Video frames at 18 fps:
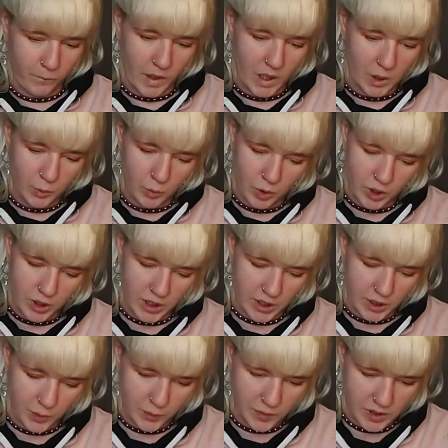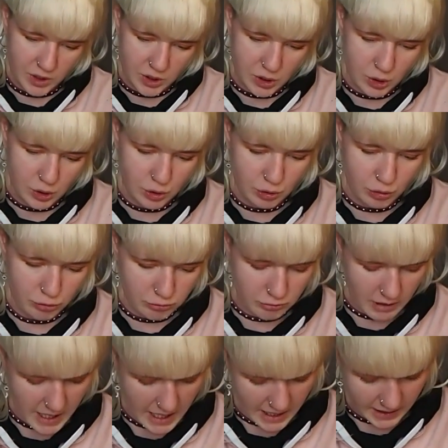what can I do with the
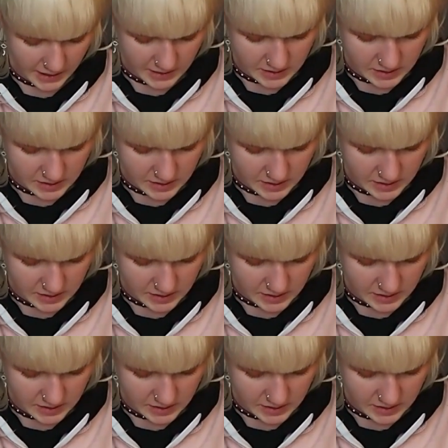string?